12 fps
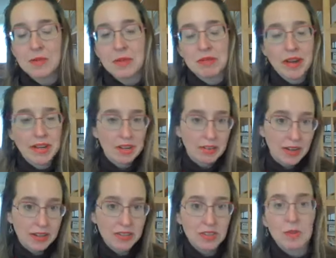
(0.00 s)
you'd be writing
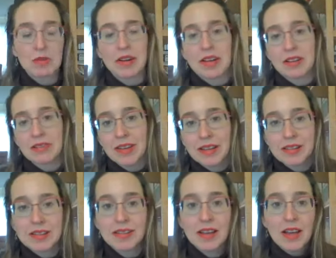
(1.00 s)
grants, you'd be running
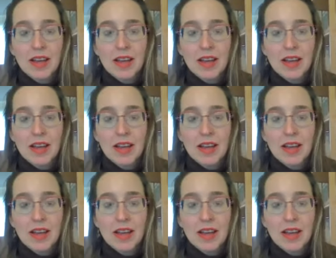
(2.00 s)
events,